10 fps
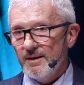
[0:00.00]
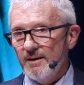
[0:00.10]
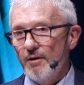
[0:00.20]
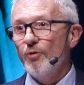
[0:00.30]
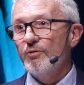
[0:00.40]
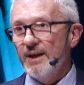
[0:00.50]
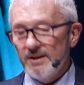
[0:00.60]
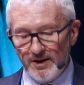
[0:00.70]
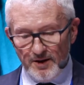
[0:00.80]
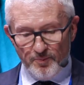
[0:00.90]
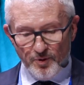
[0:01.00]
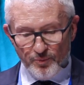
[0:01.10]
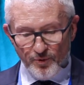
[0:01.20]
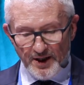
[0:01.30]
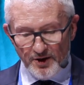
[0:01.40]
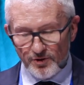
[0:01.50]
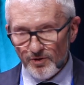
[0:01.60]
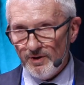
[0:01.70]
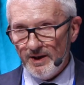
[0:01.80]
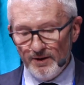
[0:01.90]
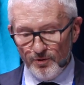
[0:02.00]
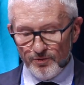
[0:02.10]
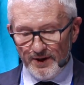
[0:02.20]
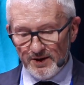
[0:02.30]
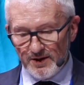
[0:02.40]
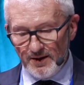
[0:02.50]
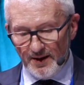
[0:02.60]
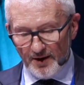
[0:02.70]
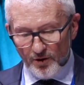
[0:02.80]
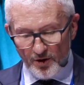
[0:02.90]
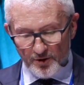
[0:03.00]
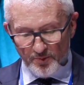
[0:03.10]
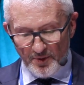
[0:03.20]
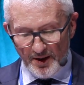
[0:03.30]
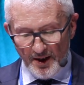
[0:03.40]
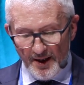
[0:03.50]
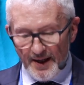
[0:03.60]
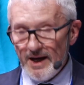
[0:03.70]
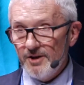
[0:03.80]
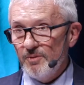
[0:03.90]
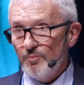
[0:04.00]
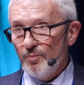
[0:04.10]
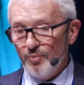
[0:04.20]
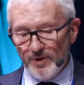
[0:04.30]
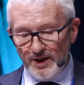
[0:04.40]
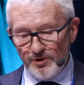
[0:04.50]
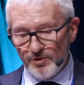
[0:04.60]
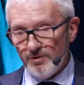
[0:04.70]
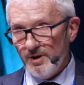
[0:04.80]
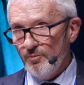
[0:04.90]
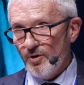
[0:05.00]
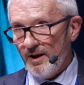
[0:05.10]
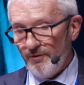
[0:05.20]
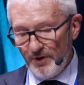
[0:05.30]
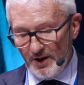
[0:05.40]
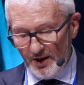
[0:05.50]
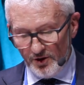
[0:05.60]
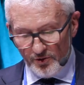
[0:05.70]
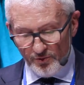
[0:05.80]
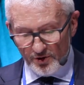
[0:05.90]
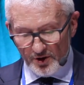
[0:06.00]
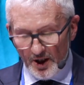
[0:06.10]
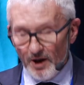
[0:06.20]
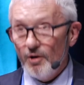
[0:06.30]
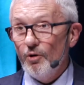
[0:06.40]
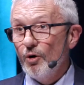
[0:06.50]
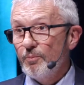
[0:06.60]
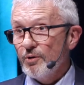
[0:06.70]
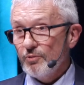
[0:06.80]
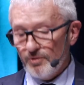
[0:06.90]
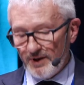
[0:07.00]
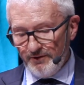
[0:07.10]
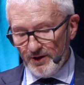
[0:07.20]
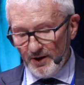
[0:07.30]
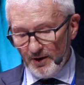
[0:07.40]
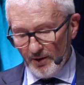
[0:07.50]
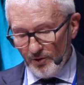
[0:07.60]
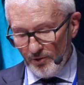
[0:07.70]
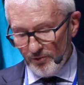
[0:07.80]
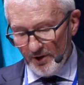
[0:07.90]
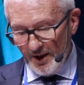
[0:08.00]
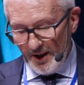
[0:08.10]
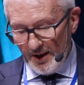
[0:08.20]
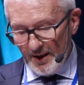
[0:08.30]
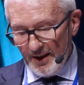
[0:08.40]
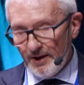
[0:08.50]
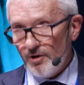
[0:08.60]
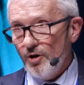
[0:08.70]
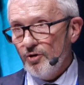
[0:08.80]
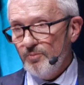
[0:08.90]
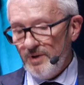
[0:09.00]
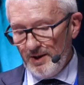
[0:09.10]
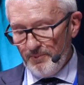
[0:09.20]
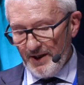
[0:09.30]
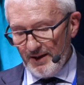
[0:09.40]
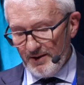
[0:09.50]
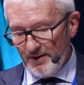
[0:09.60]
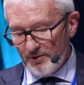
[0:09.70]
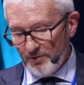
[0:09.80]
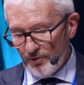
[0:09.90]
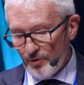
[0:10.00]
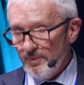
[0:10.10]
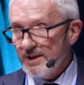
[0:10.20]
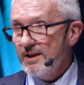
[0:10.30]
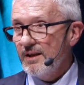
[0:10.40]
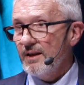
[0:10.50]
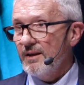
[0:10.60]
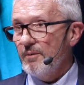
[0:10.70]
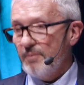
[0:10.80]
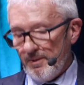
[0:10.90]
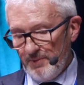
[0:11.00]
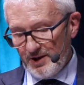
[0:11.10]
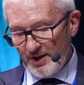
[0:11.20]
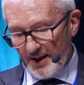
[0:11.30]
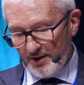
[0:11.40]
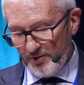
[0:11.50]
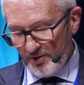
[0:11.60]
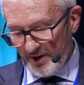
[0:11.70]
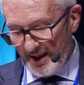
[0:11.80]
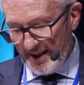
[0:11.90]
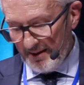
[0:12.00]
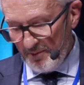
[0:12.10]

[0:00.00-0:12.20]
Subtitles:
low density population and low density economy, aging population, demographic issues, low productivity growth, an economy dependent on raw material and the public sector, and